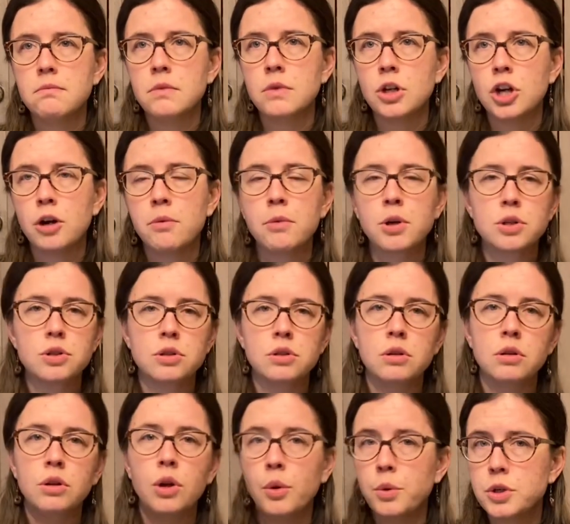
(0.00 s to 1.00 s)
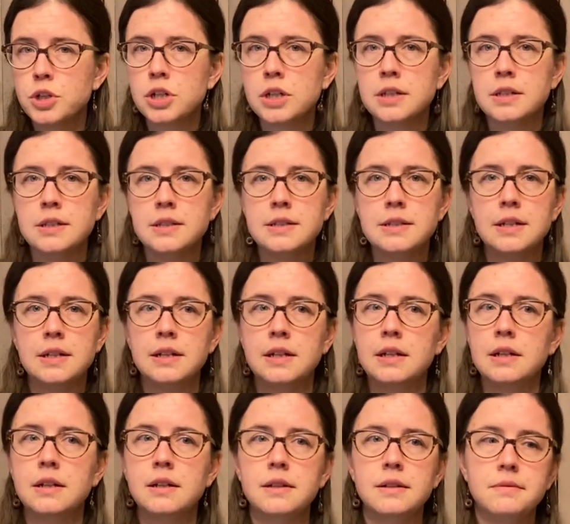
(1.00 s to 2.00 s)
commercial lotions
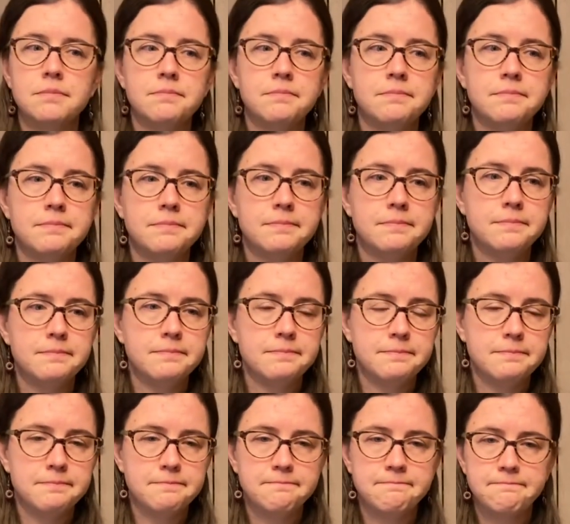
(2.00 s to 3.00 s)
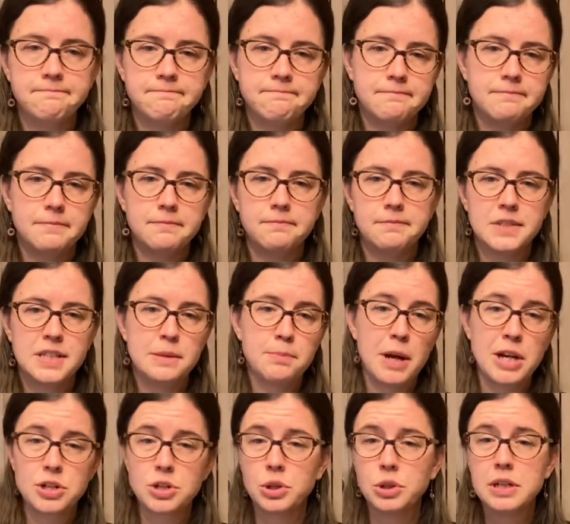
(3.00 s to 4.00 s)
and
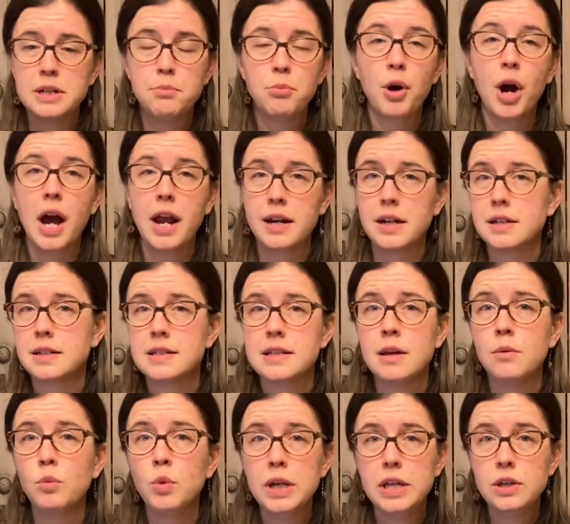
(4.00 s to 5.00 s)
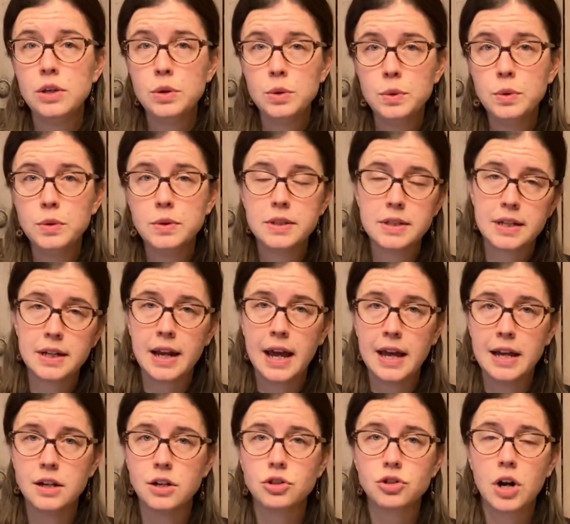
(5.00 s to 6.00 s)
specialty products that we use today
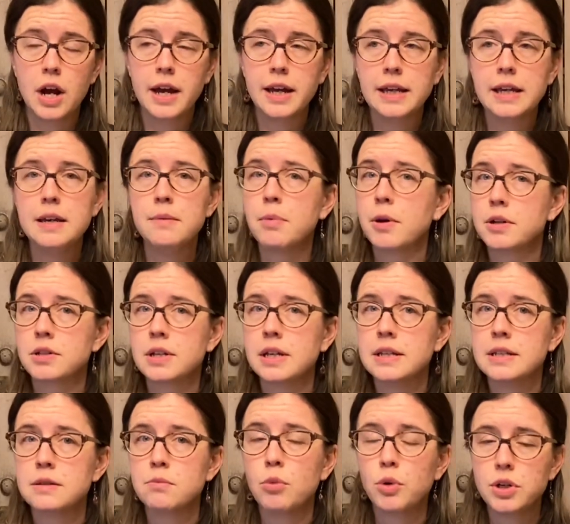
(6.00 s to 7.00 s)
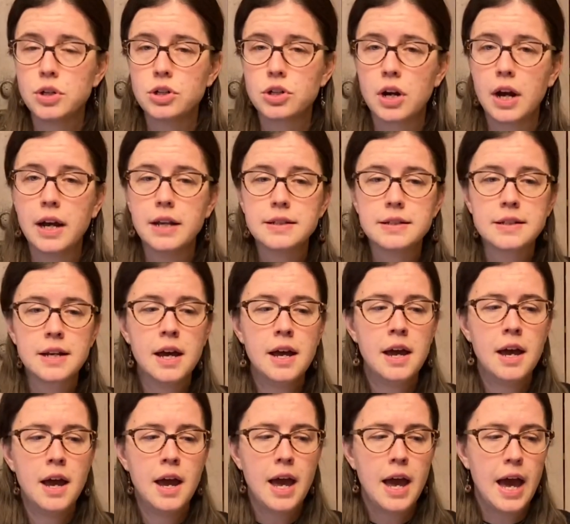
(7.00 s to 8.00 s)
to try and keep our skins moisturized.
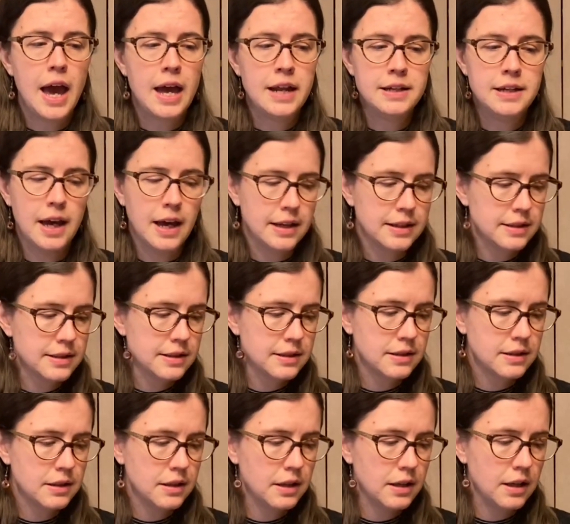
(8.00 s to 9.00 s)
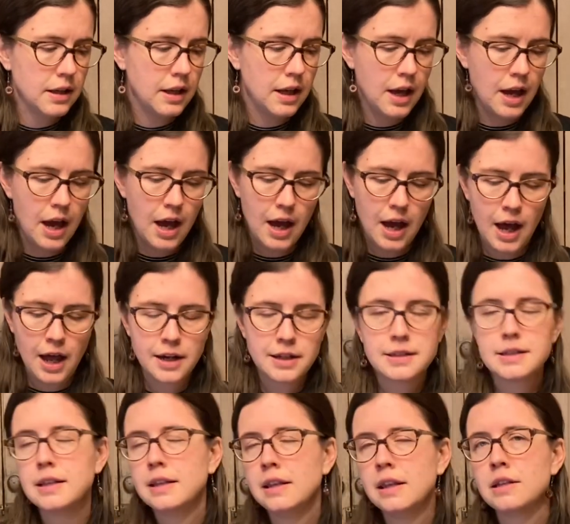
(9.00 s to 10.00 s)
And yet,
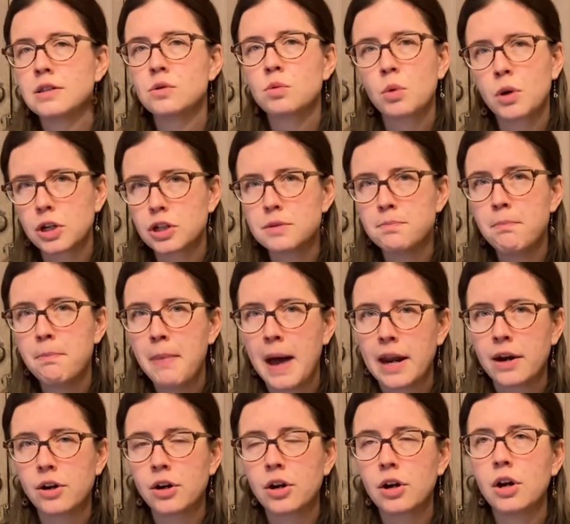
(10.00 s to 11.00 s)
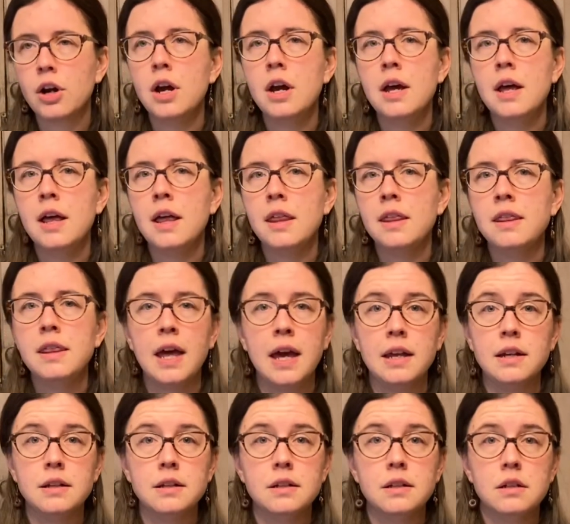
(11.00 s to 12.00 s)
honestly, this works better
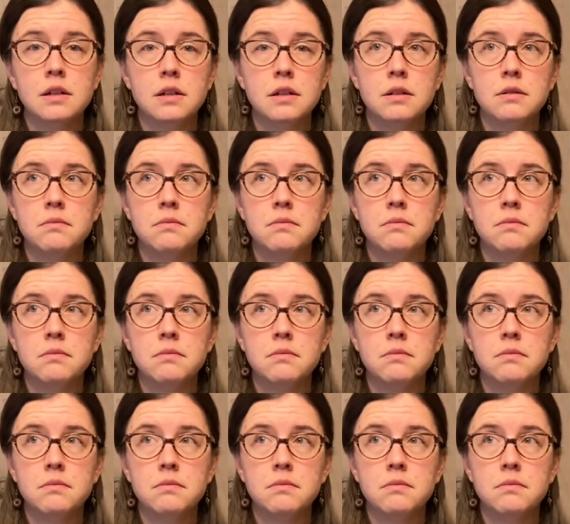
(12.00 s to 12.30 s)
than